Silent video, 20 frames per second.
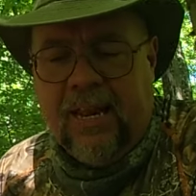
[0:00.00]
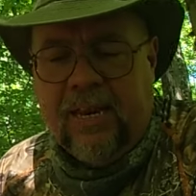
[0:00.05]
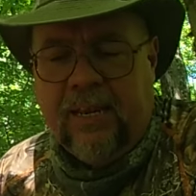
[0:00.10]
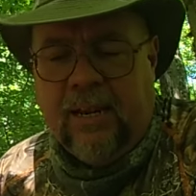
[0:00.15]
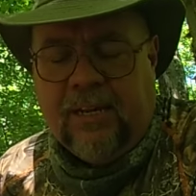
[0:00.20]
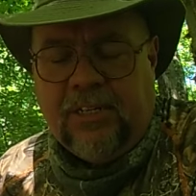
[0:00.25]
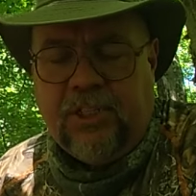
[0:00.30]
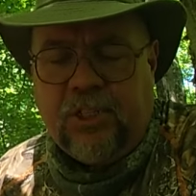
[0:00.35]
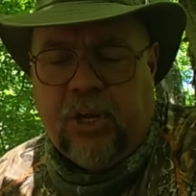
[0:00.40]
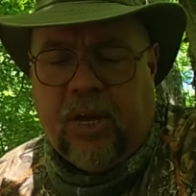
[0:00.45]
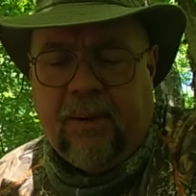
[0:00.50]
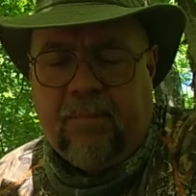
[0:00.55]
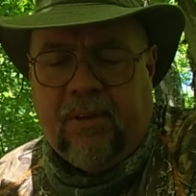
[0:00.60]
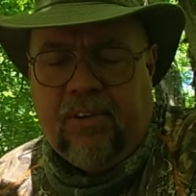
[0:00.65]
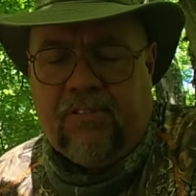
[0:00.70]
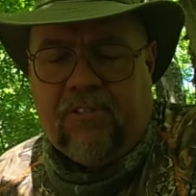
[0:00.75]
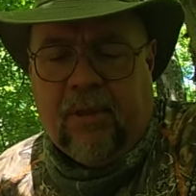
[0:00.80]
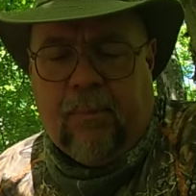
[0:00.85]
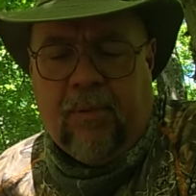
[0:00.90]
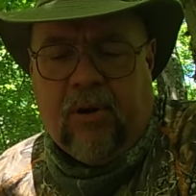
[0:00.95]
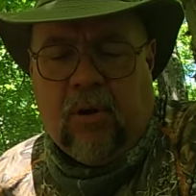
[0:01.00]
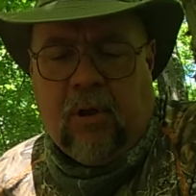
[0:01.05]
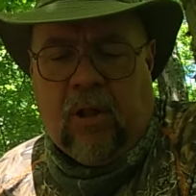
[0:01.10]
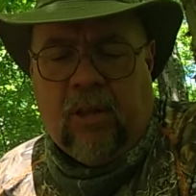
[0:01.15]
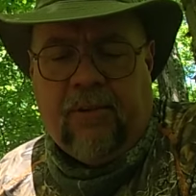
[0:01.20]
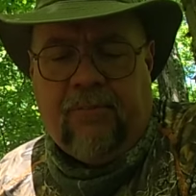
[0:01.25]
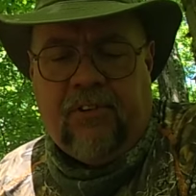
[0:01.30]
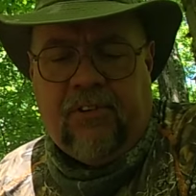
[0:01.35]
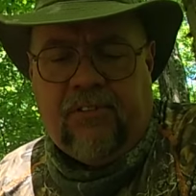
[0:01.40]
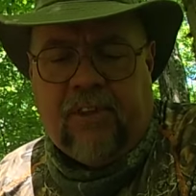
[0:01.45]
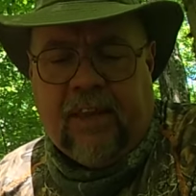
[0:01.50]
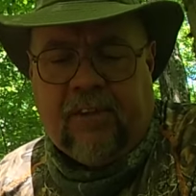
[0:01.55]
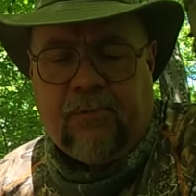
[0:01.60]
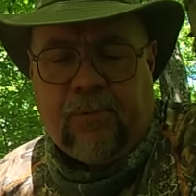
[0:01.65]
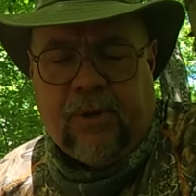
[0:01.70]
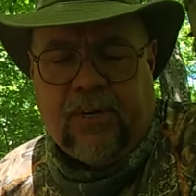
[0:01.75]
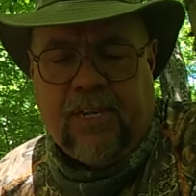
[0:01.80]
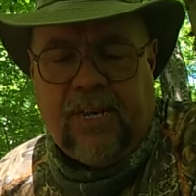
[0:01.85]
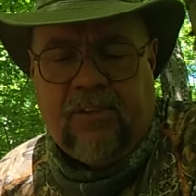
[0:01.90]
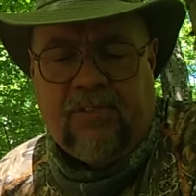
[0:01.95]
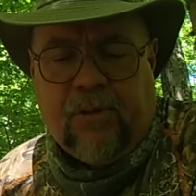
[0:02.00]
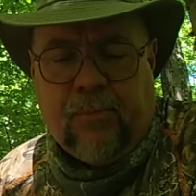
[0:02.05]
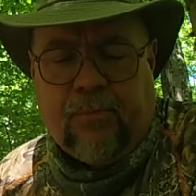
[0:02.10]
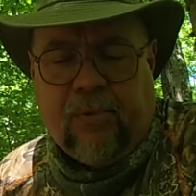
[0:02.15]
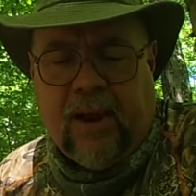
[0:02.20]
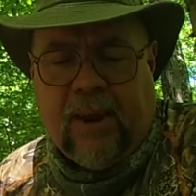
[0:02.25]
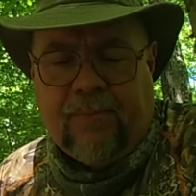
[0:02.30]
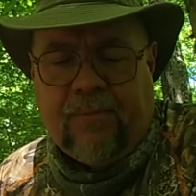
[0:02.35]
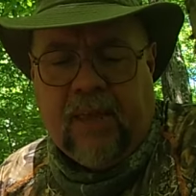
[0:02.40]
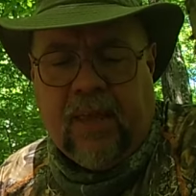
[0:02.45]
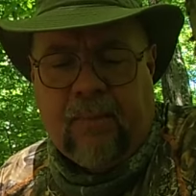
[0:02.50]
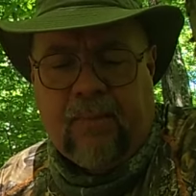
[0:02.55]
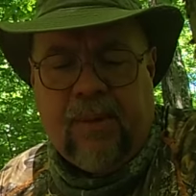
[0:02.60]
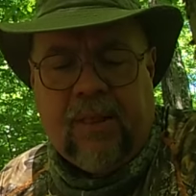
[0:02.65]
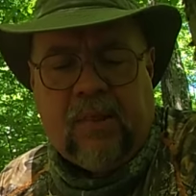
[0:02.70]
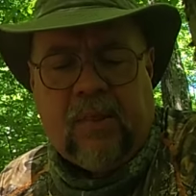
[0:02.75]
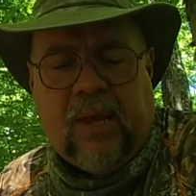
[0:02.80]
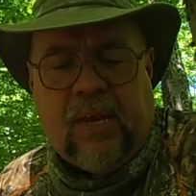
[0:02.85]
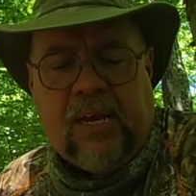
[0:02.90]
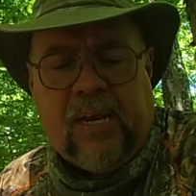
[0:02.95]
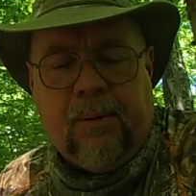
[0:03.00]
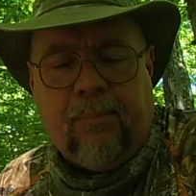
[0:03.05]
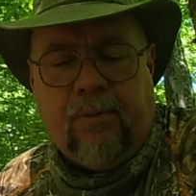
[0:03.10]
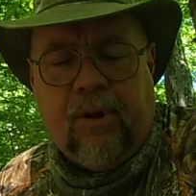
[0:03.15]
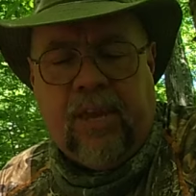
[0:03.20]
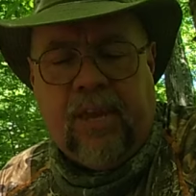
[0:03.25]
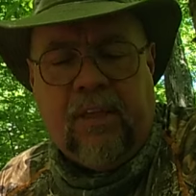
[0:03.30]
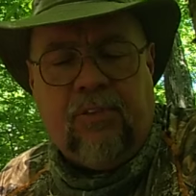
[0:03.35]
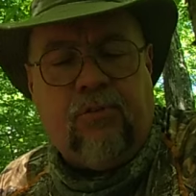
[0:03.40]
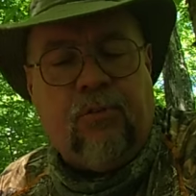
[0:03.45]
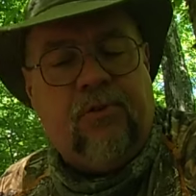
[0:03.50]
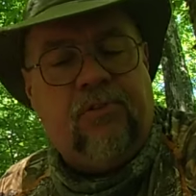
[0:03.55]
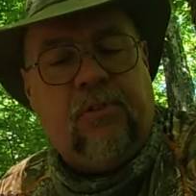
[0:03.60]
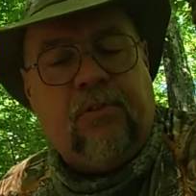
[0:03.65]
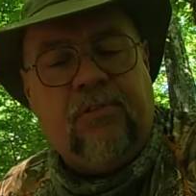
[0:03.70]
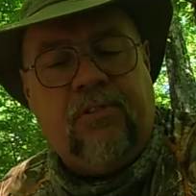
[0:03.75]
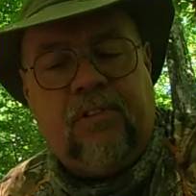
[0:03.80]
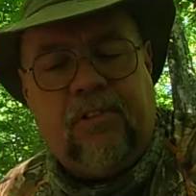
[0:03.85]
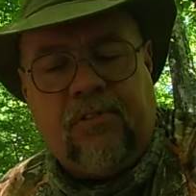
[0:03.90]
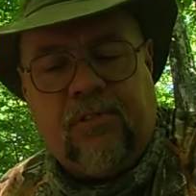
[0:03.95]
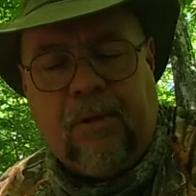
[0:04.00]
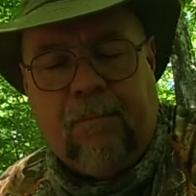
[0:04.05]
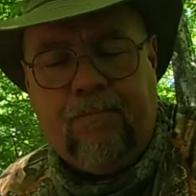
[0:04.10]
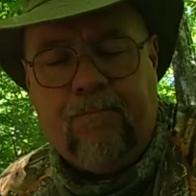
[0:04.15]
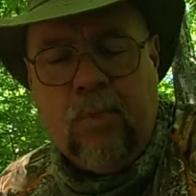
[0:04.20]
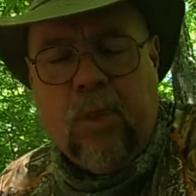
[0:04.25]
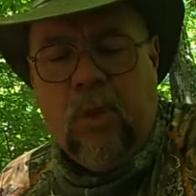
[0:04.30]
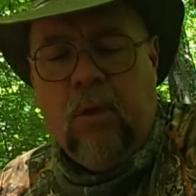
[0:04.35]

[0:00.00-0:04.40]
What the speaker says: Now, John must summon all of his expertise and perhaps get a bit lucky to break into his own system.